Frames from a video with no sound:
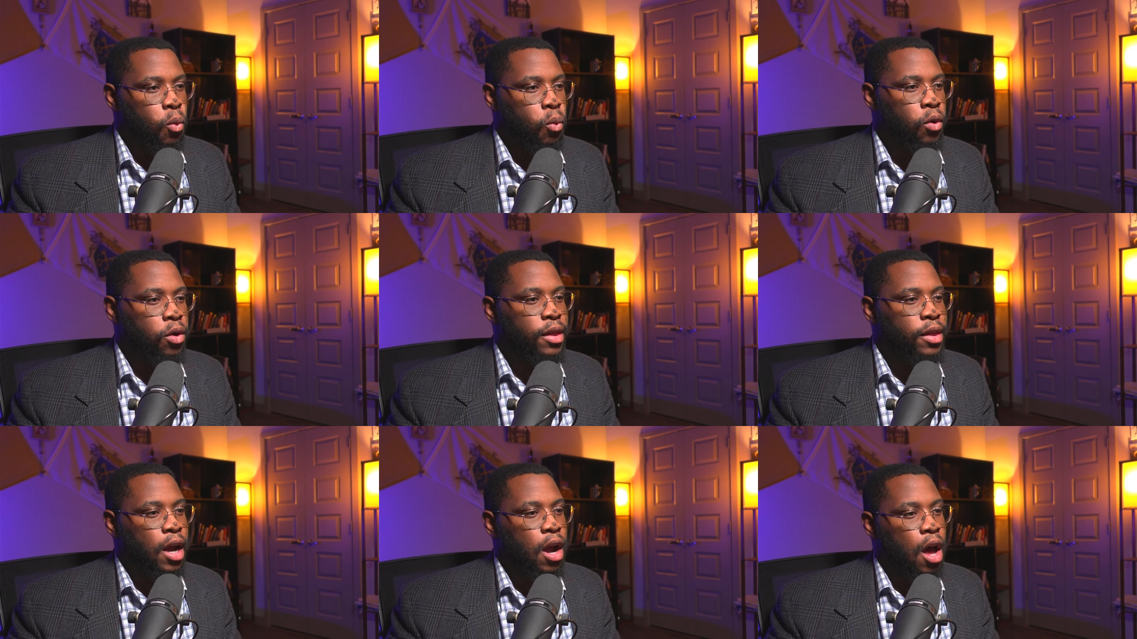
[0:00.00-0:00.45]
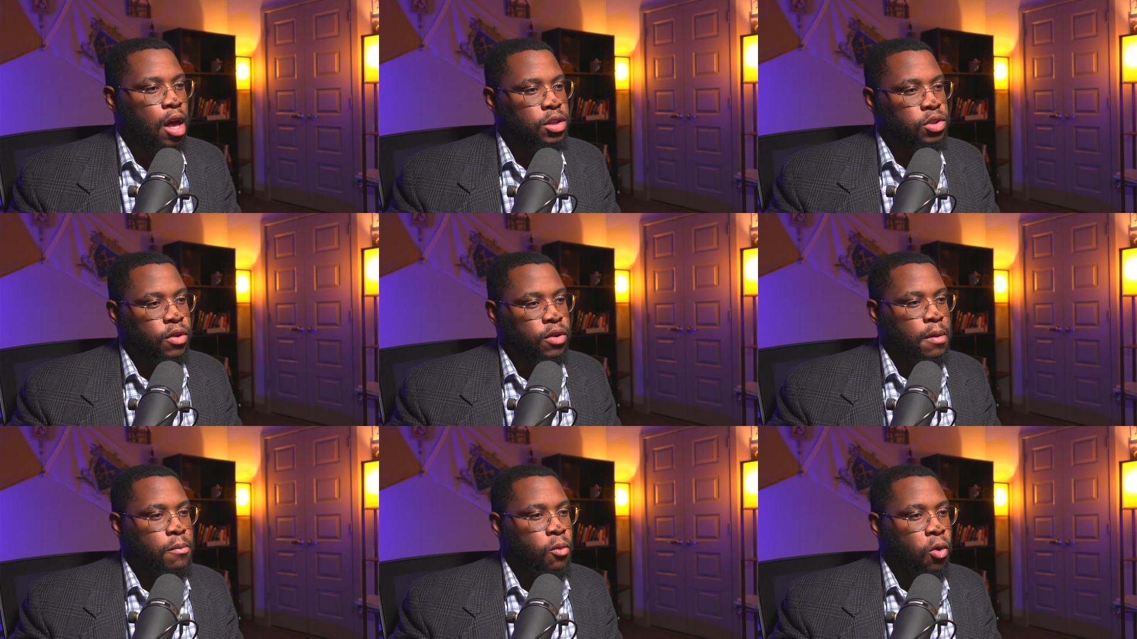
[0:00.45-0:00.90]
Will they
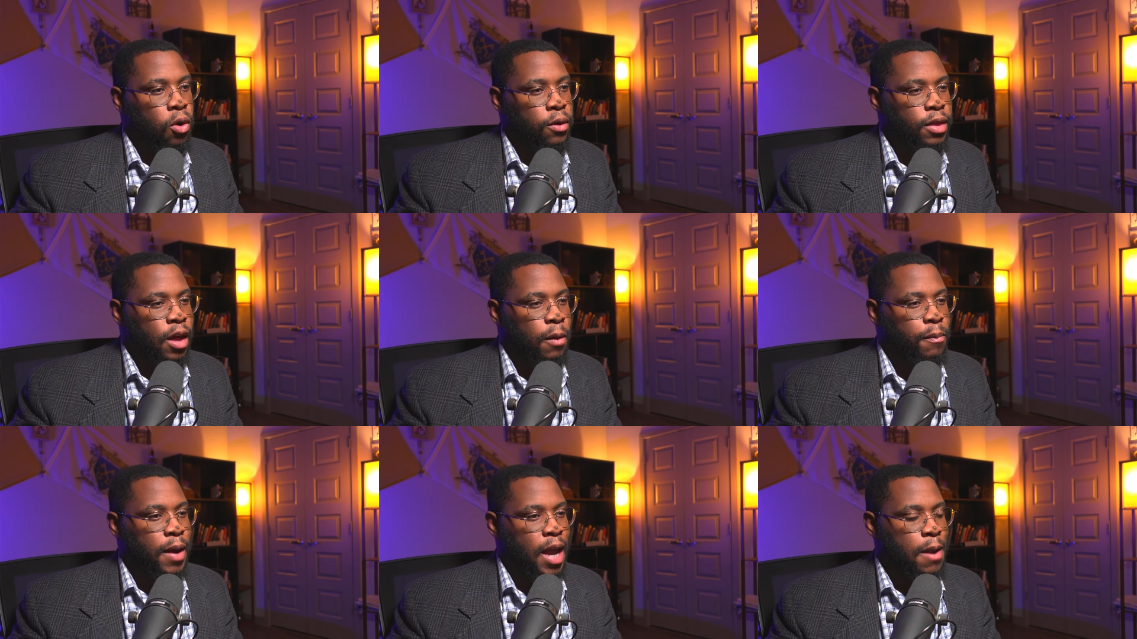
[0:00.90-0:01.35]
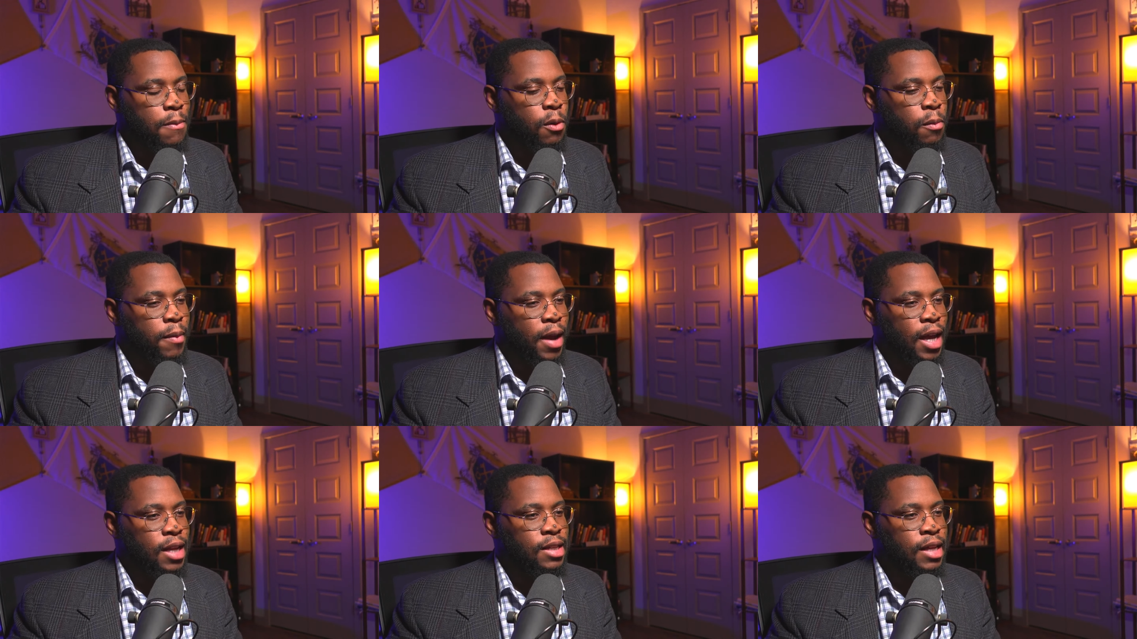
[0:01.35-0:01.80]
consecrate more without
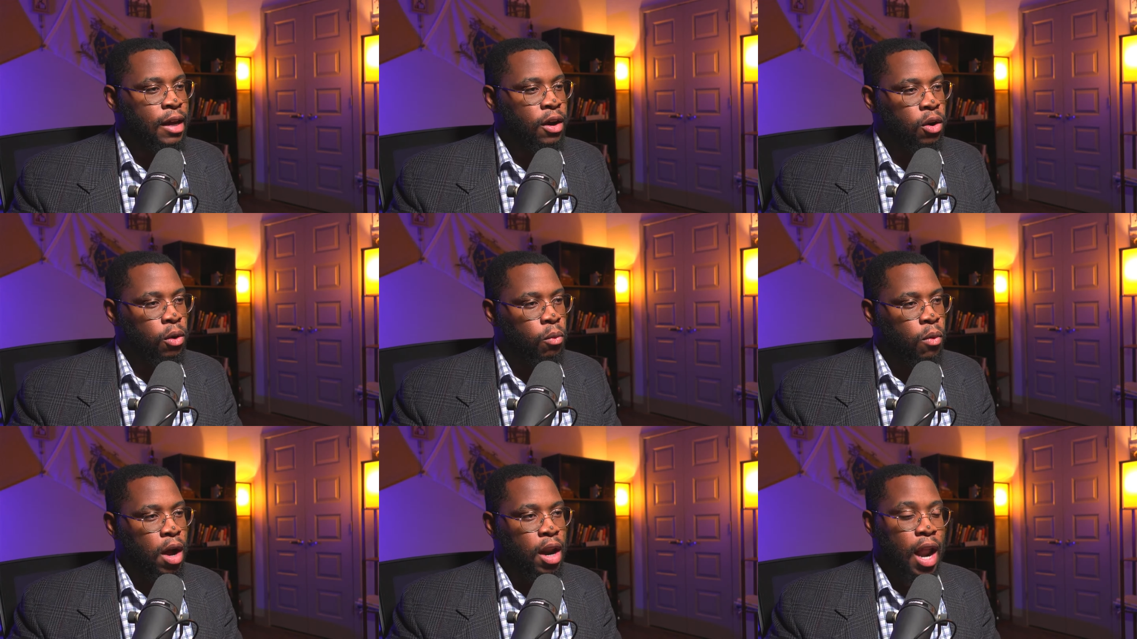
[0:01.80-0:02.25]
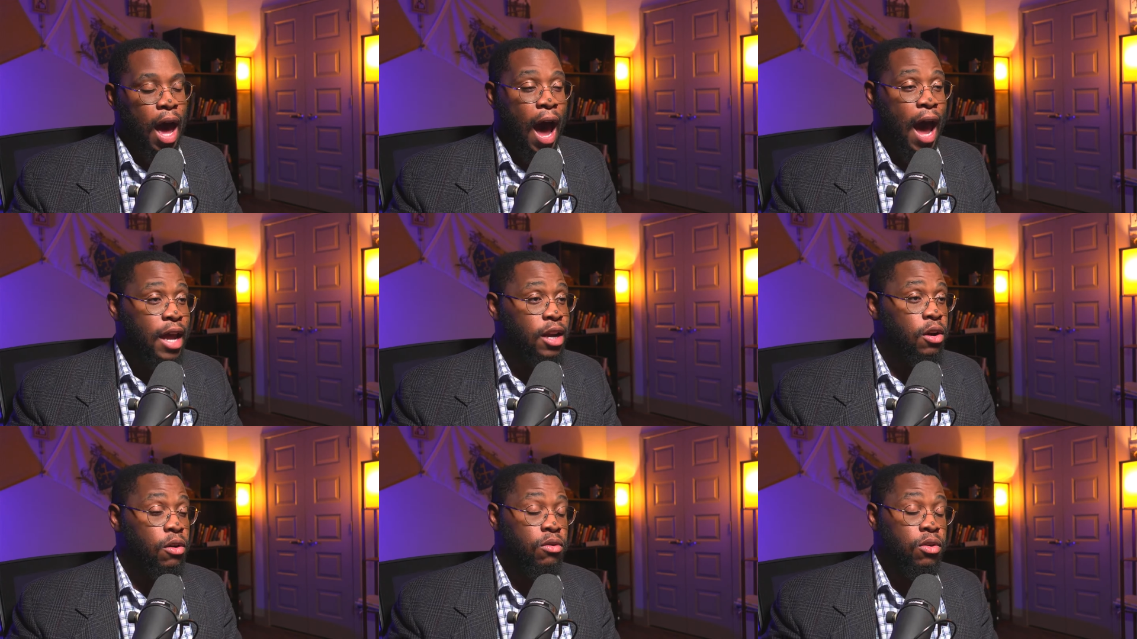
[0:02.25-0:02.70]
papal mandate or what?
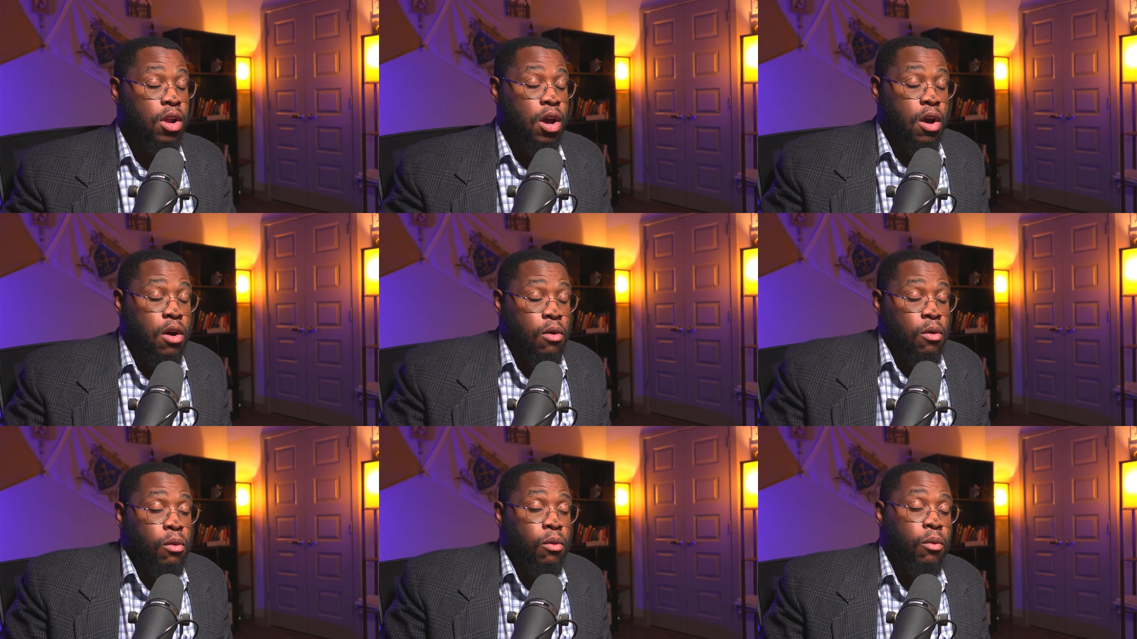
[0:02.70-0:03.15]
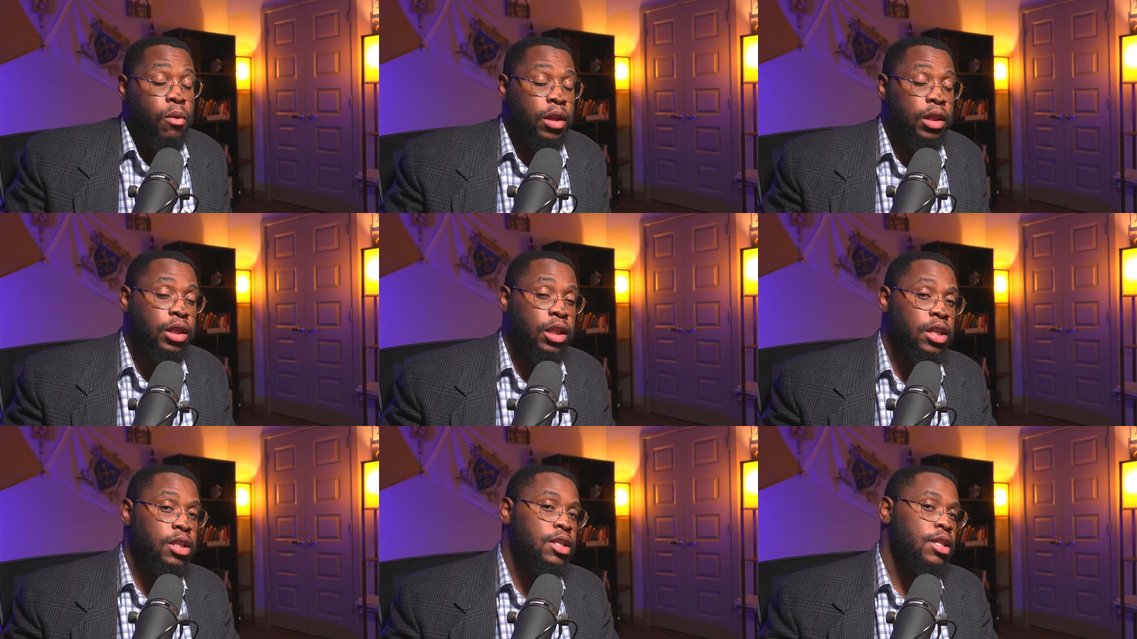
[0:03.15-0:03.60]
I don't know
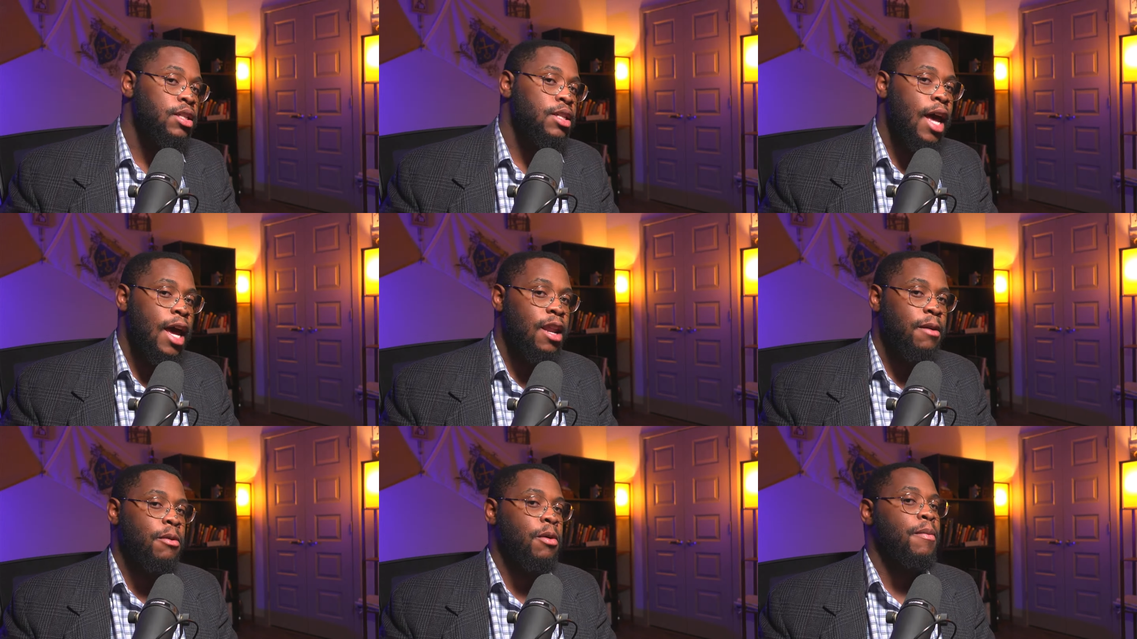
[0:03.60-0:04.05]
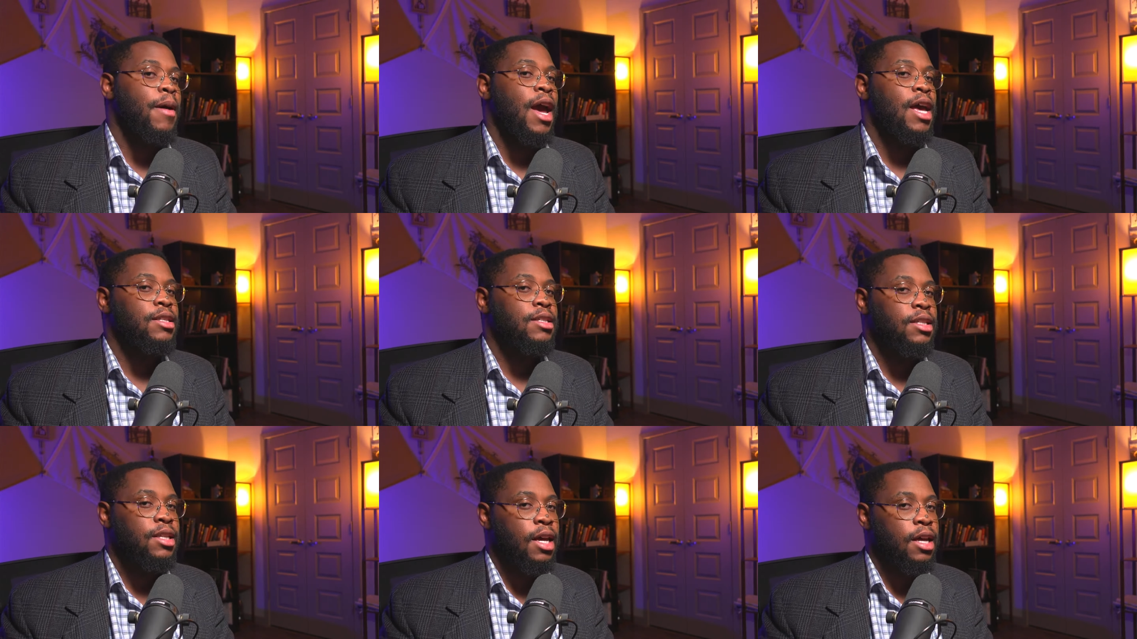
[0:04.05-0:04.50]
what the Society of Pope
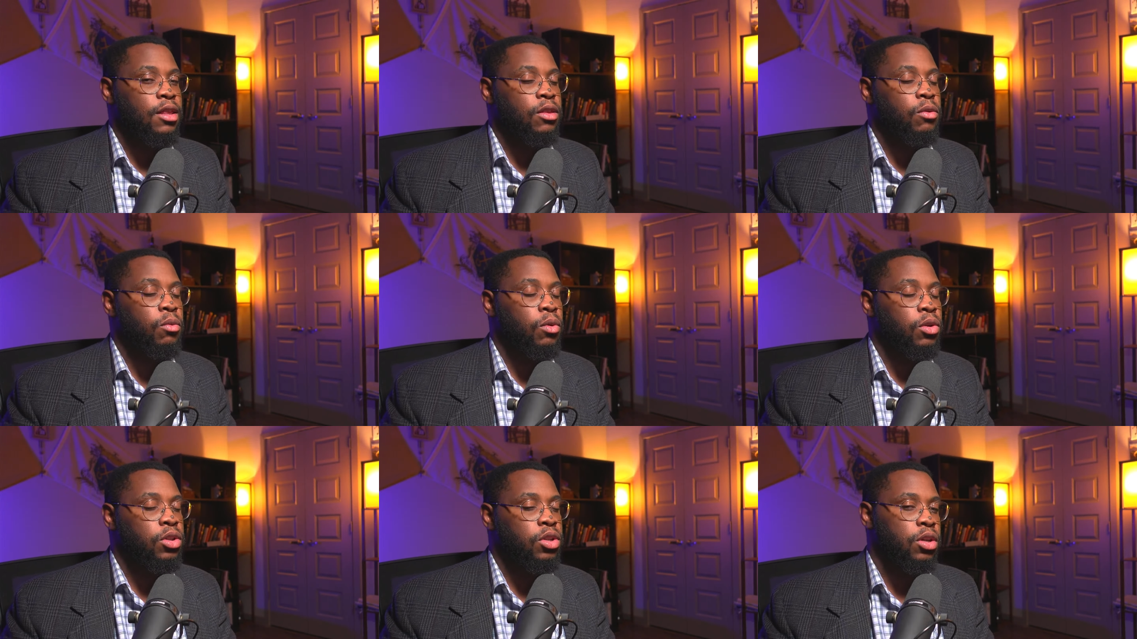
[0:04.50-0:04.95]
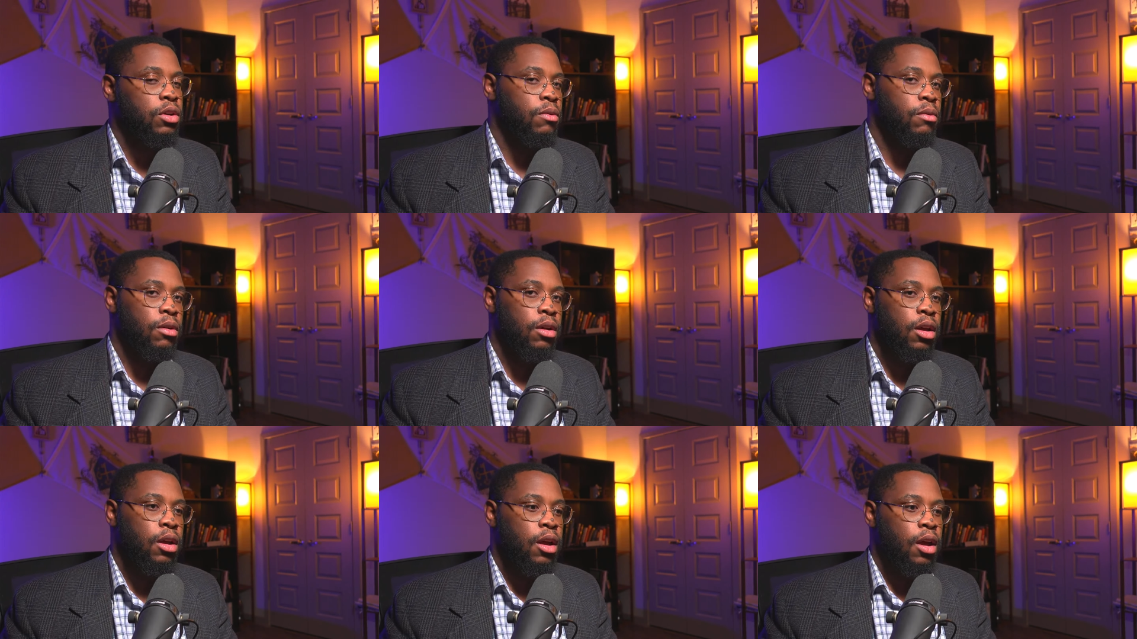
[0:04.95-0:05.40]
Pius X will do.